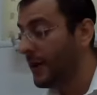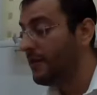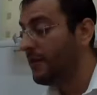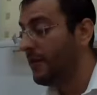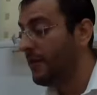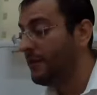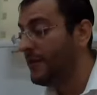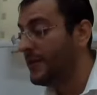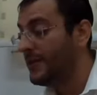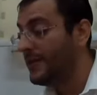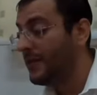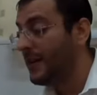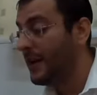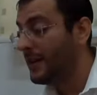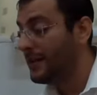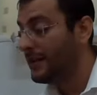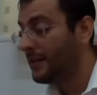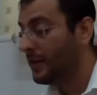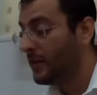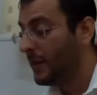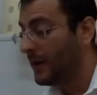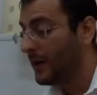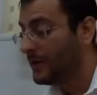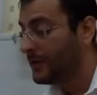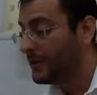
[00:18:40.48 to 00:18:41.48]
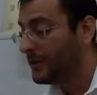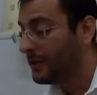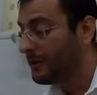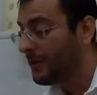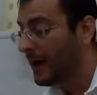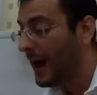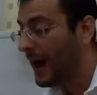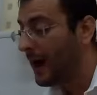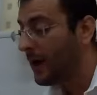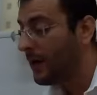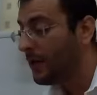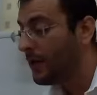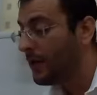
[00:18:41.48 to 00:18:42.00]
Boy Rava means he's asking a question.
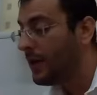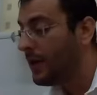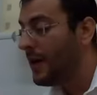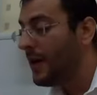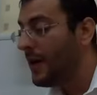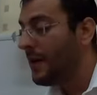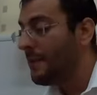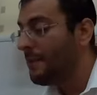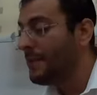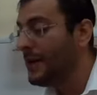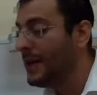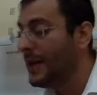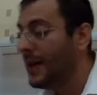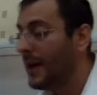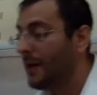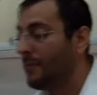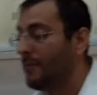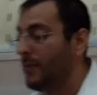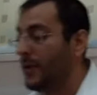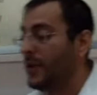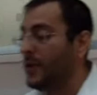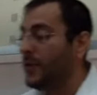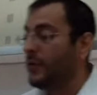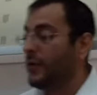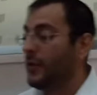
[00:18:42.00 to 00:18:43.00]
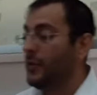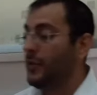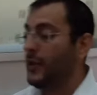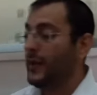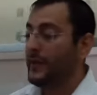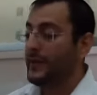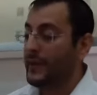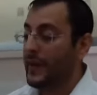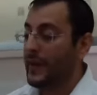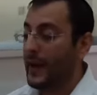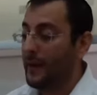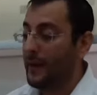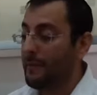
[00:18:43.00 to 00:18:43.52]
Mahu. Me Amrina, do we
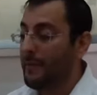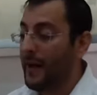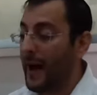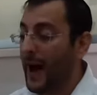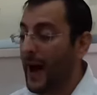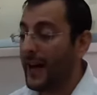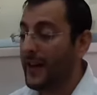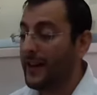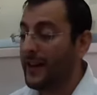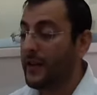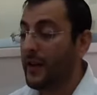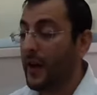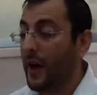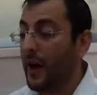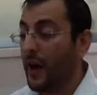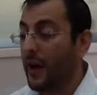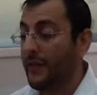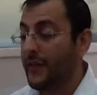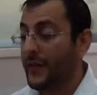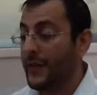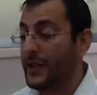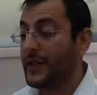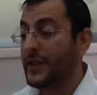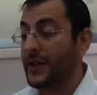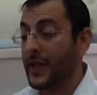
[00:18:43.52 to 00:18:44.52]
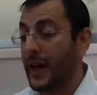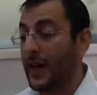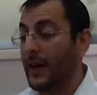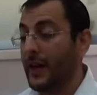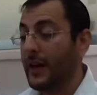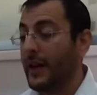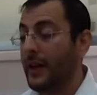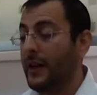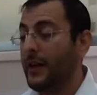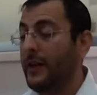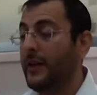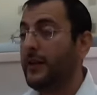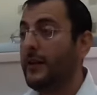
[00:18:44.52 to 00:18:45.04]
say Maida Ovid
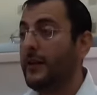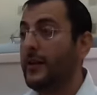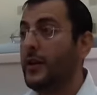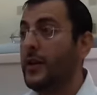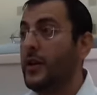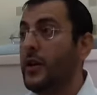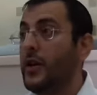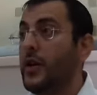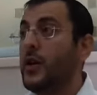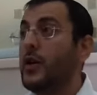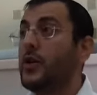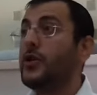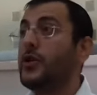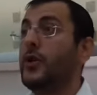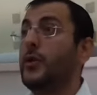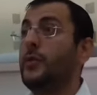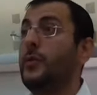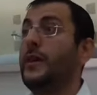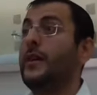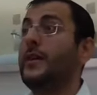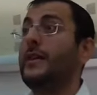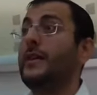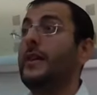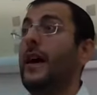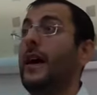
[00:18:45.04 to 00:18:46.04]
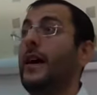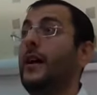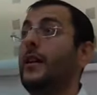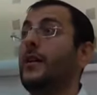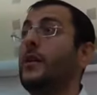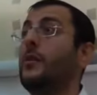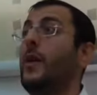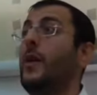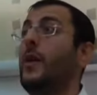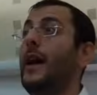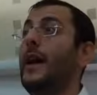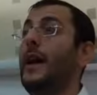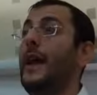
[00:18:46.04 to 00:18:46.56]
Shakli? Should we say, on
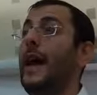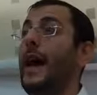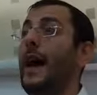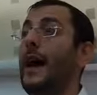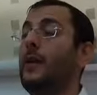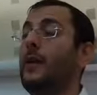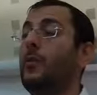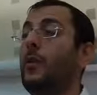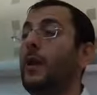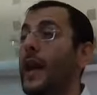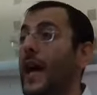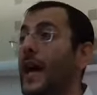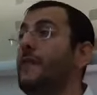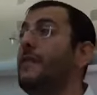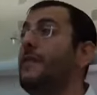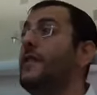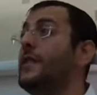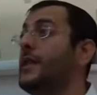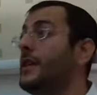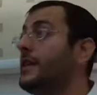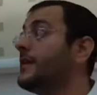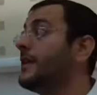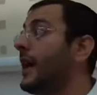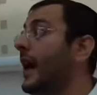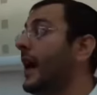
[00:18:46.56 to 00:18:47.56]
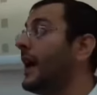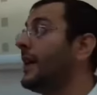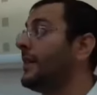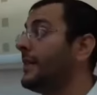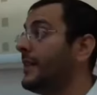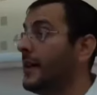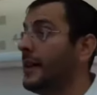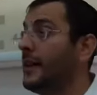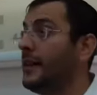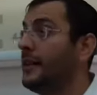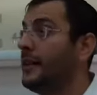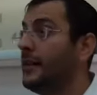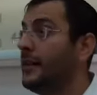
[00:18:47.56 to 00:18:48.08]
the one hand, whatever this guy
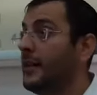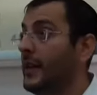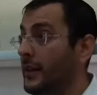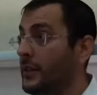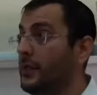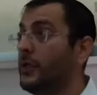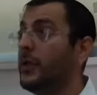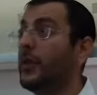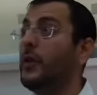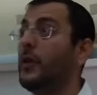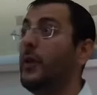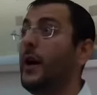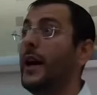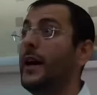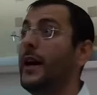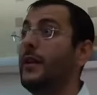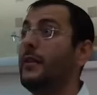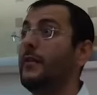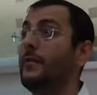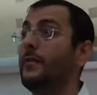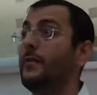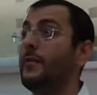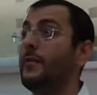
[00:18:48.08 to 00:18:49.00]
did, he took away